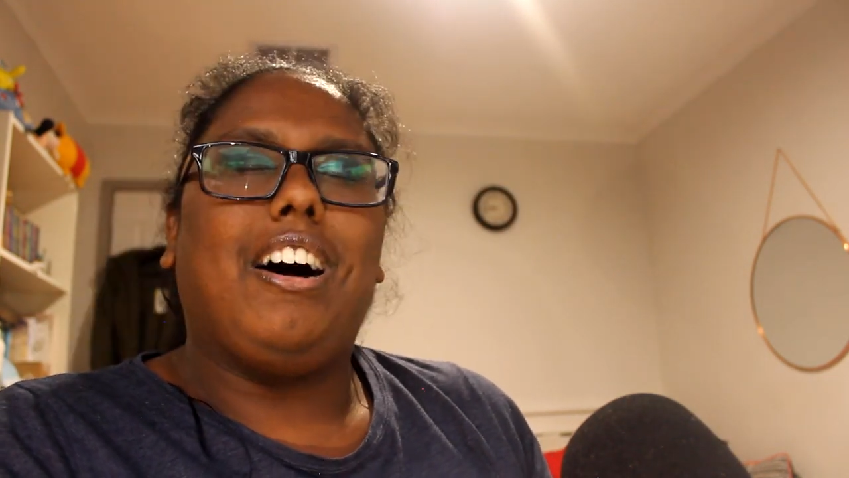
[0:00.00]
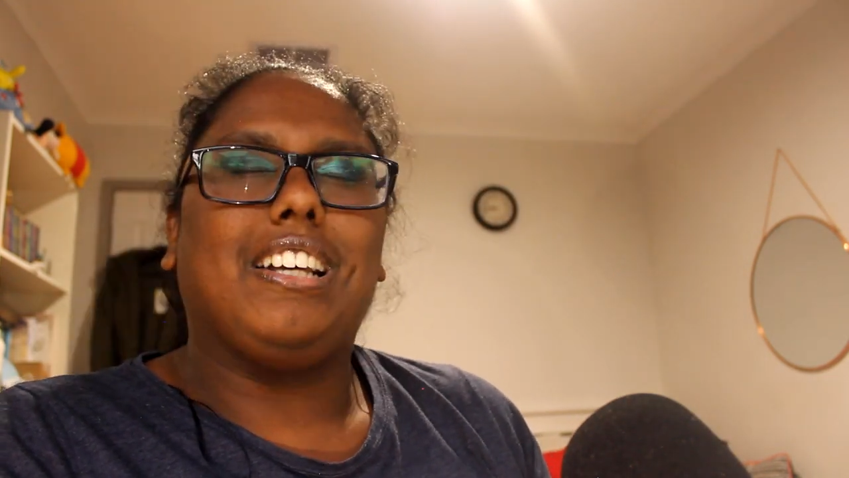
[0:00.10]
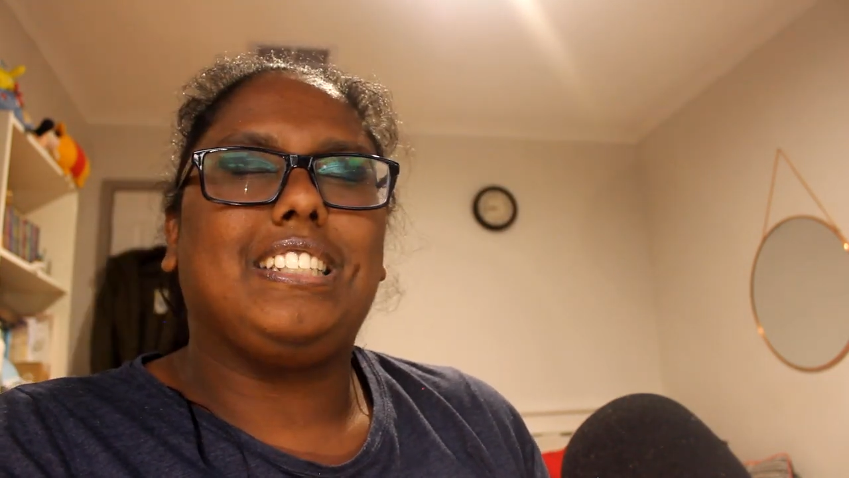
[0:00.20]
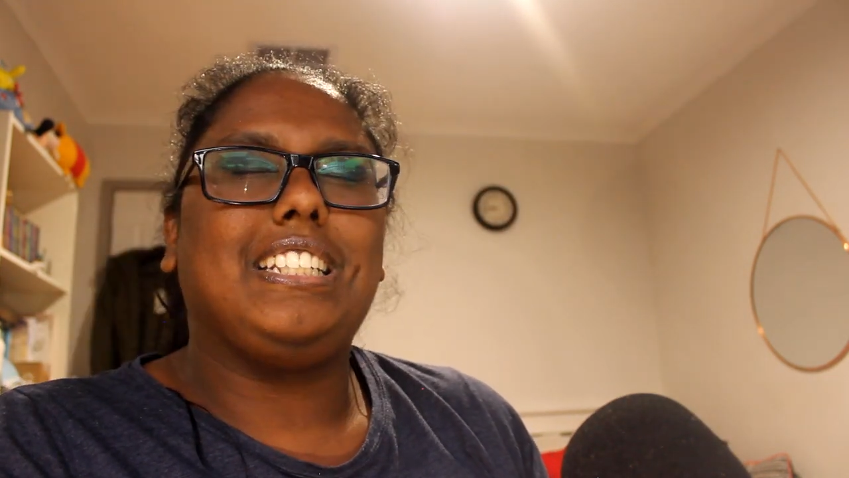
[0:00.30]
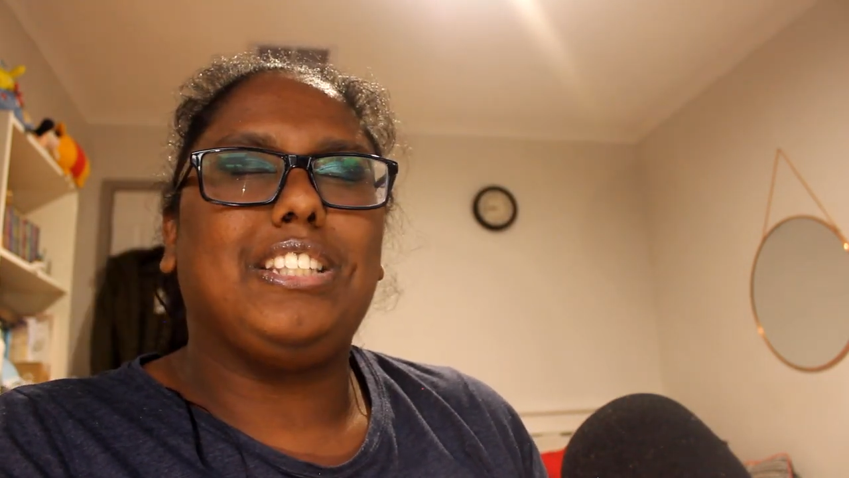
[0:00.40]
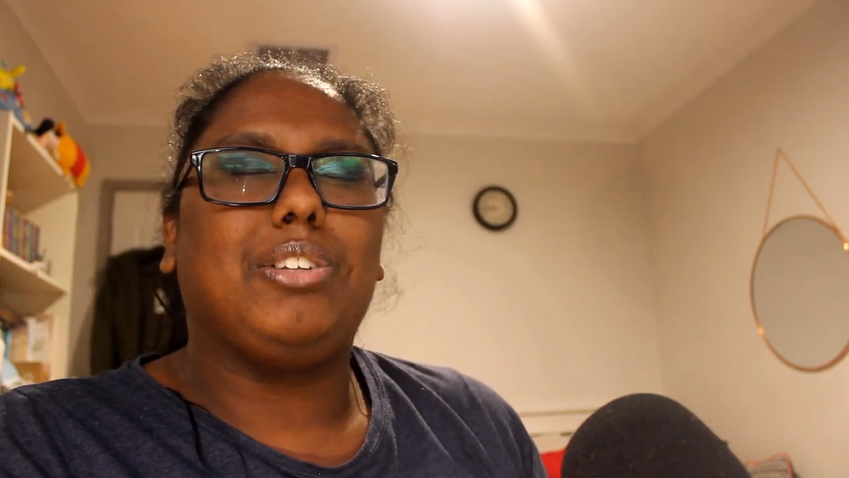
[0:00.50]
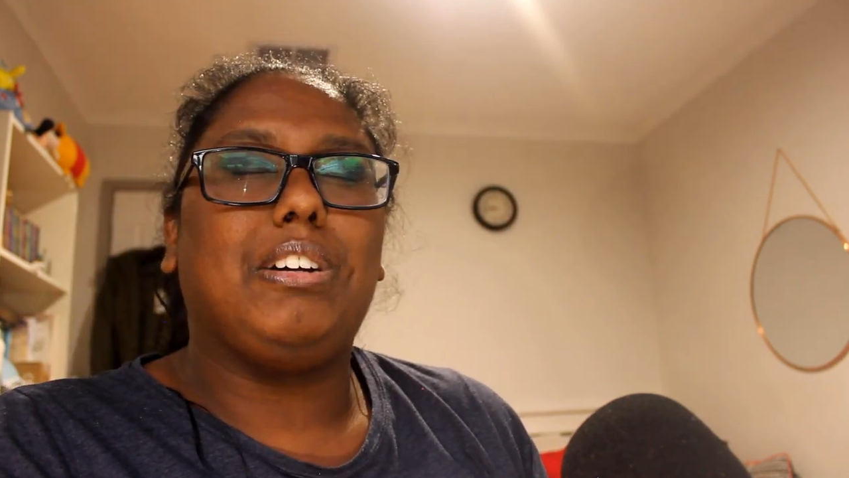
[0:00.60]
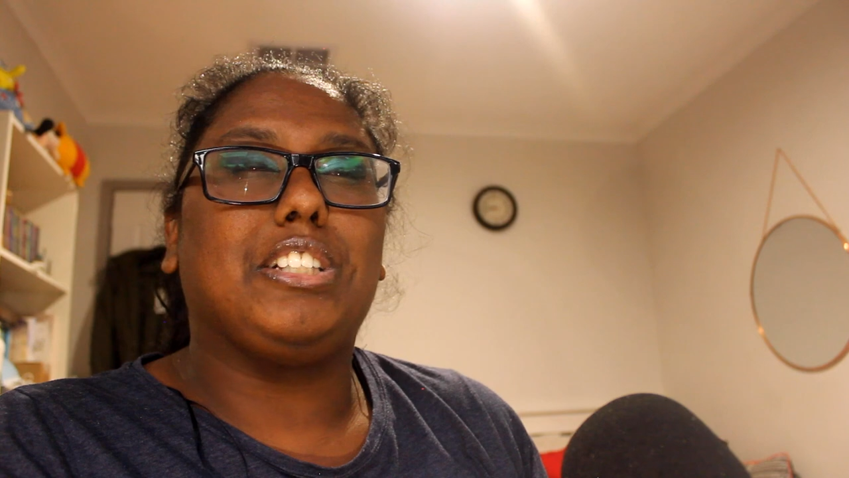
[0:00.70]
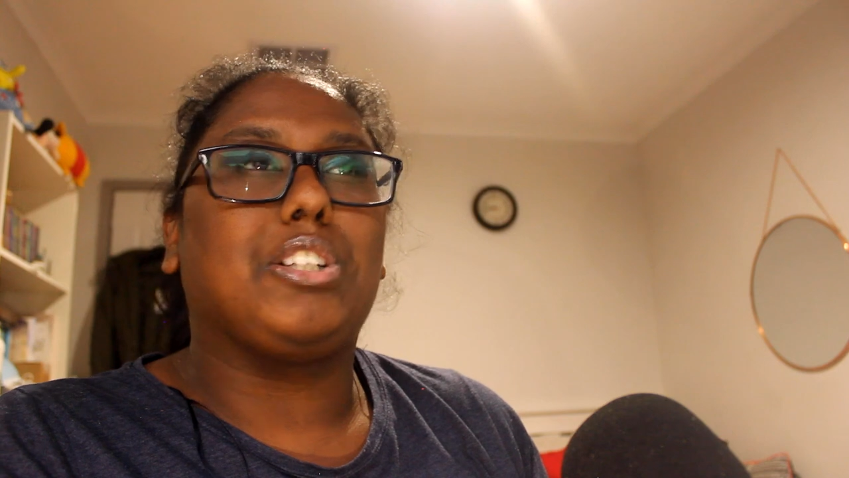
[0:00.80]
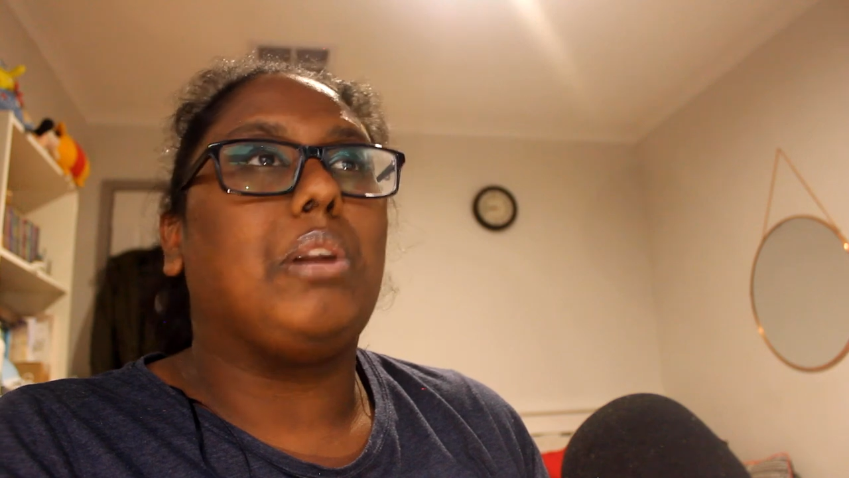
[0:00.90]
Season
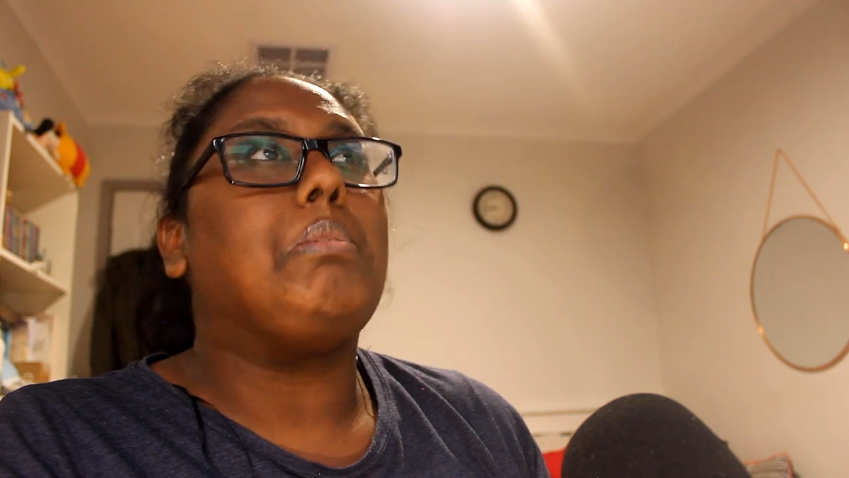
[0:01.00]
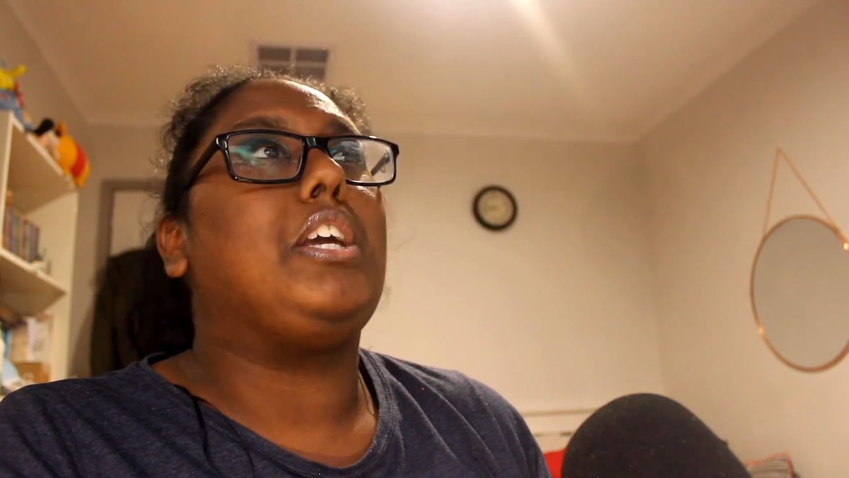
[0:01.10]
three is going to be